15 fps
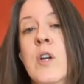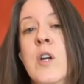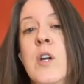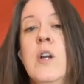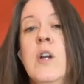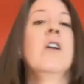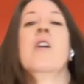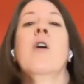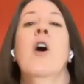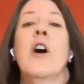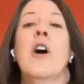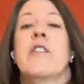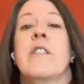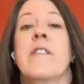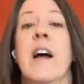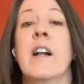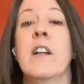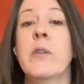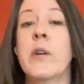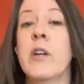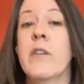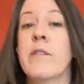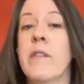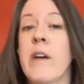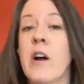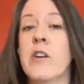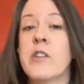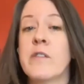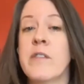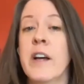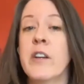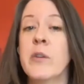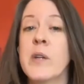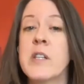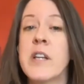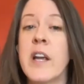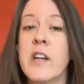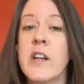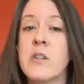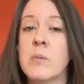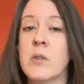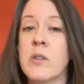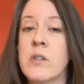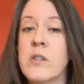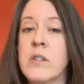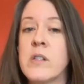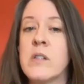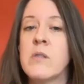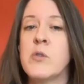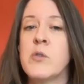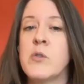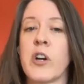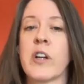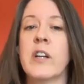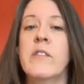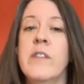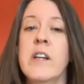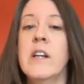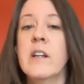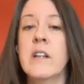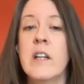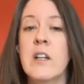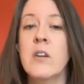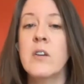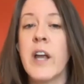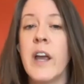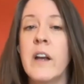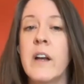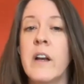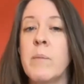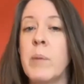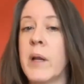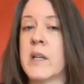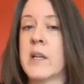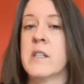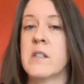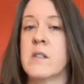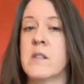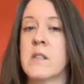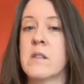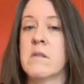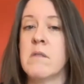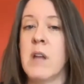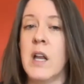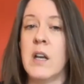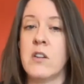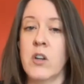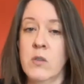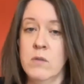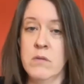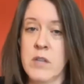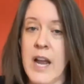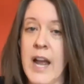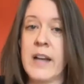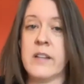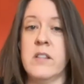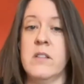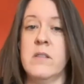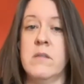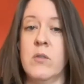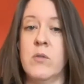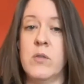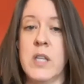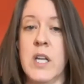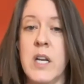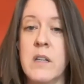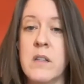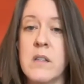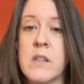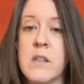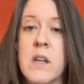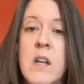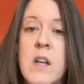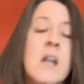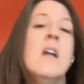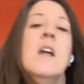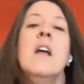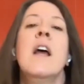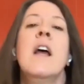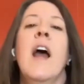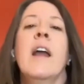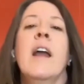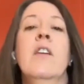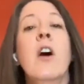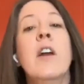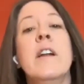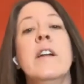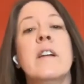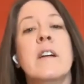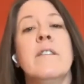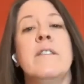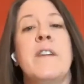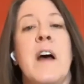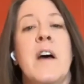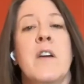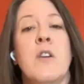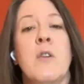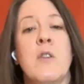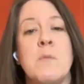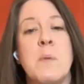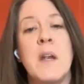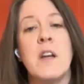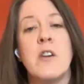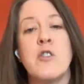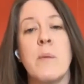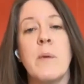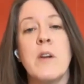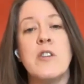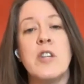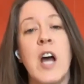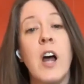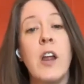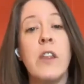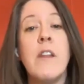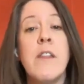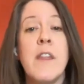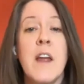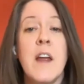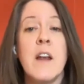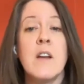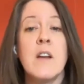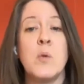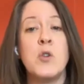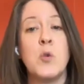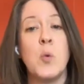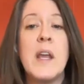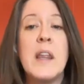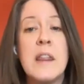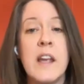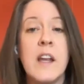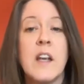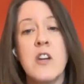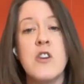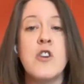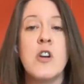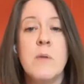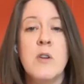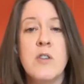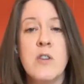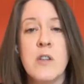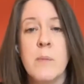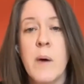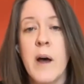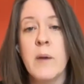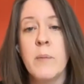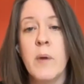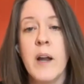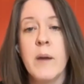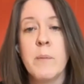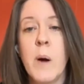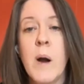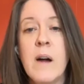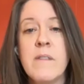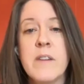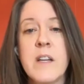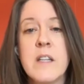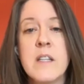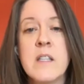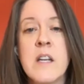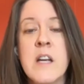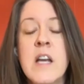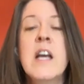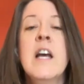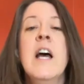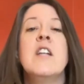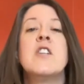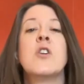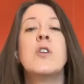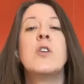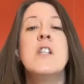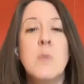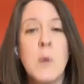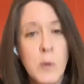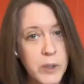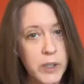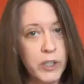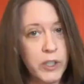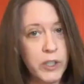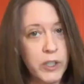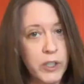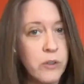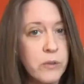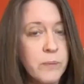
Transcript: hard to value intangibles, which are conveniently located in places that don't tax those things. And not enough value is being attributed to other things, which we think contribute to the bottom line profits. And so this is what we're going to do.